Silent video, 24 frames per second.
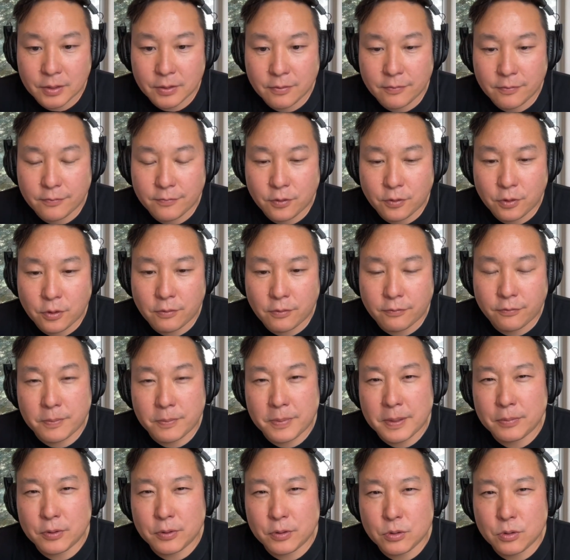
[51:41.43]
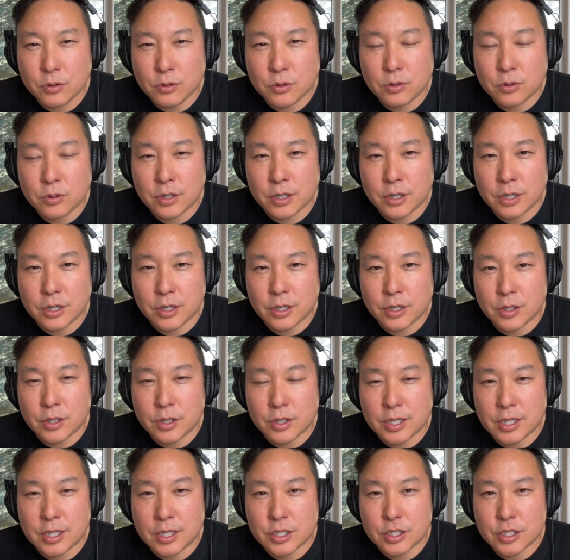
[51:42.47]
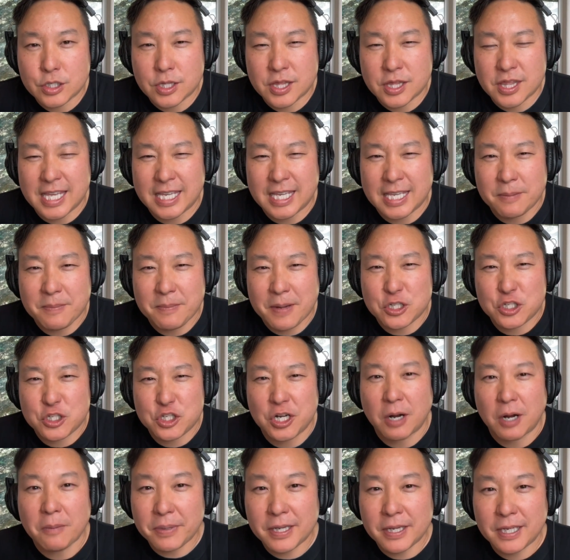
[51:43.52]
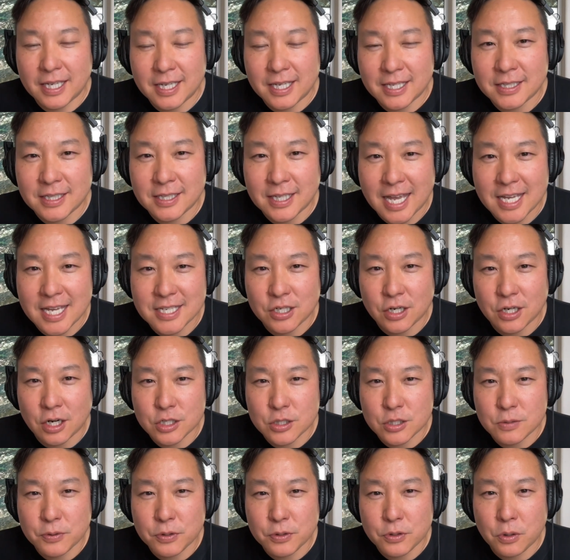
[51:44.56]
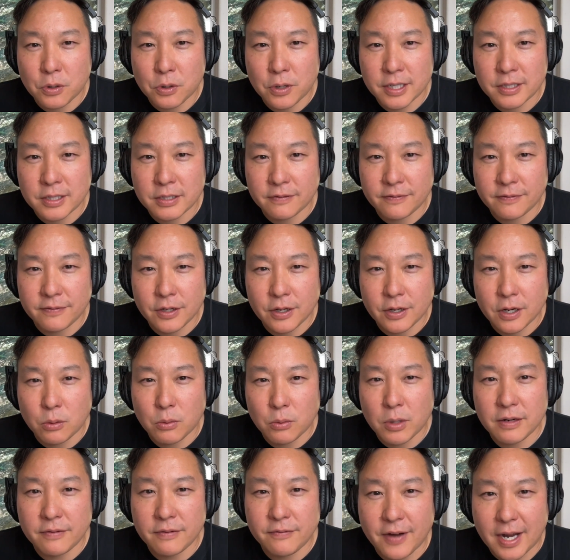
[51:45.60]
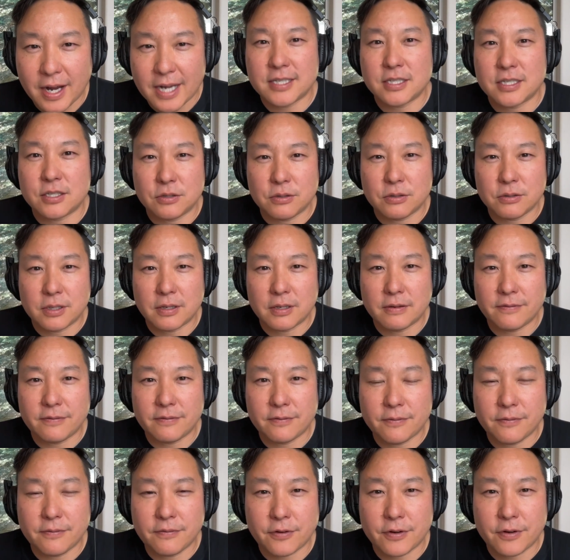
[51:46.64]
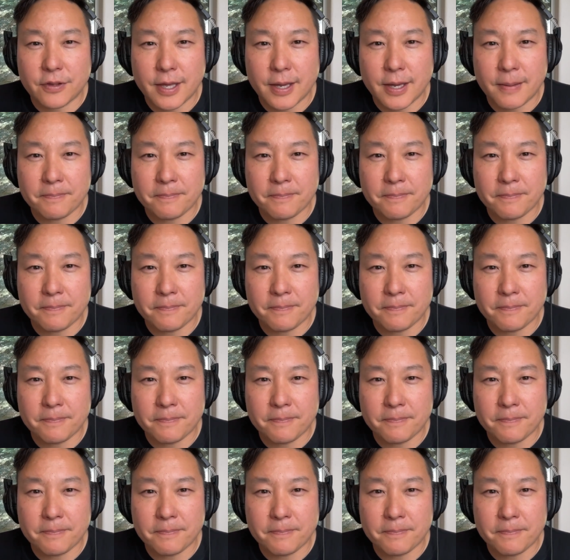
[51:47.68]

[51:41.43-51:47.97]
For people who are thinking about jumping in as an entrepreneur into VR, what advice do you give for them?